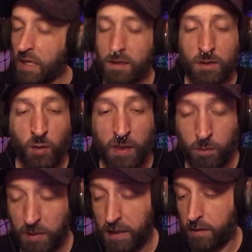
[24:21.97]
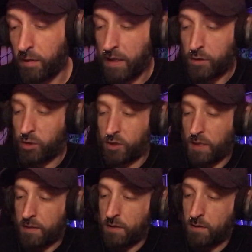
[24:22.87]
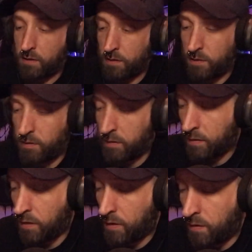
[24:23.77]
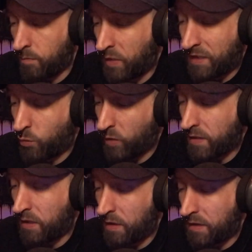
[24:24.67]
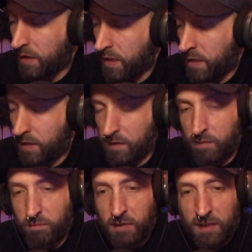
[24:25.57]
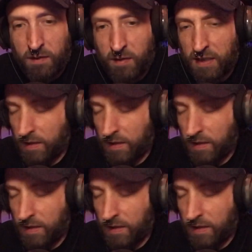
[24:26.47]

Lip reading: So I don't buy into that shit. But it's the rest of this. It's the